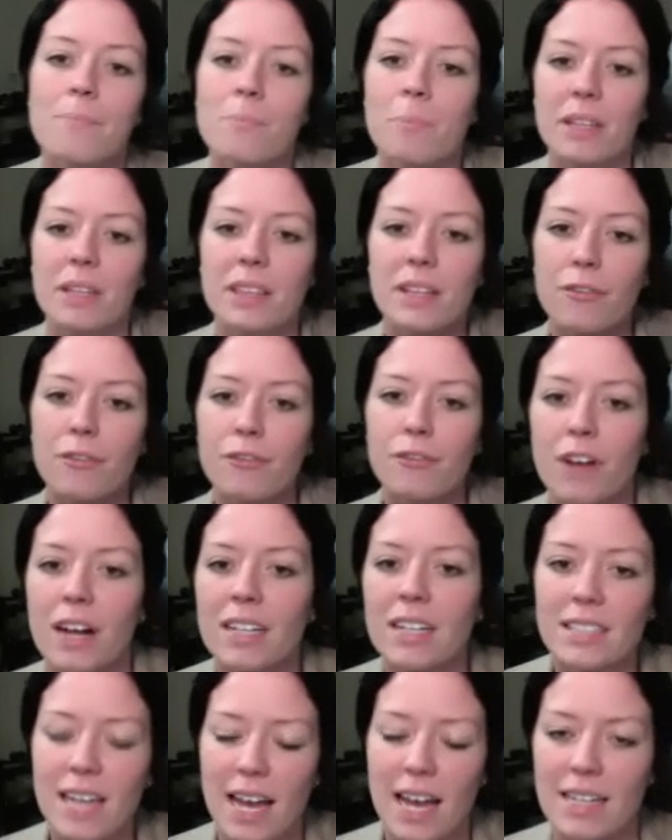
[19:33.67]
But the
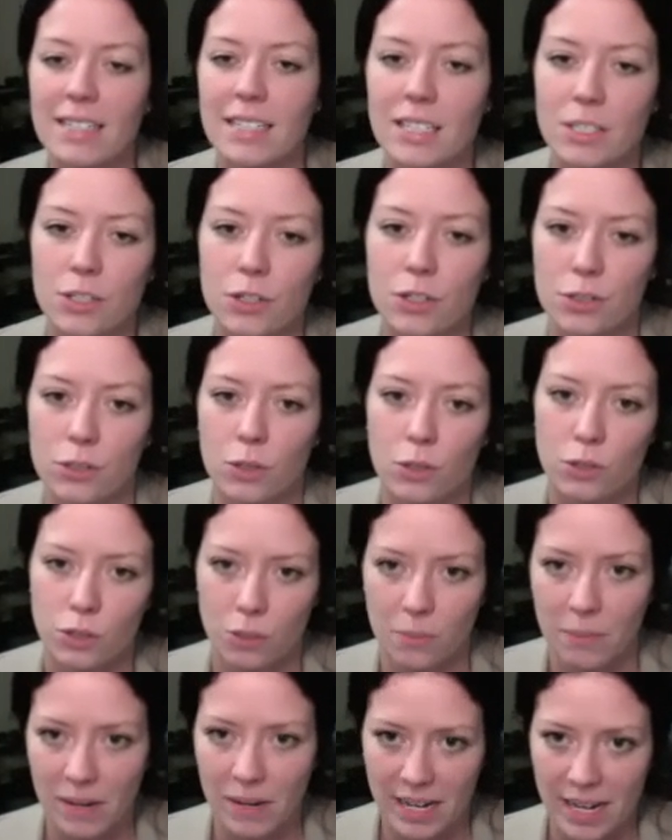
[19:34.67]
front end is your social
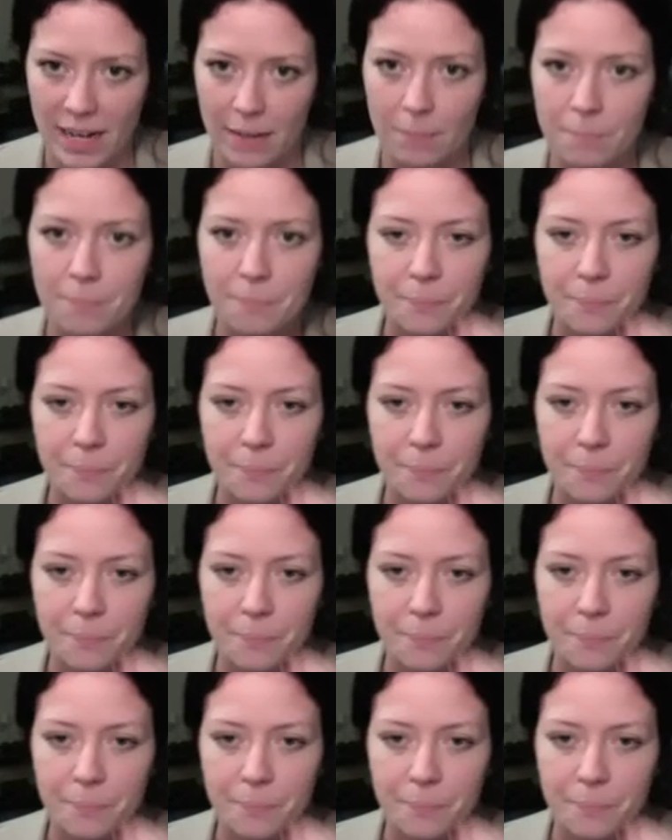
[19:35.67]
media.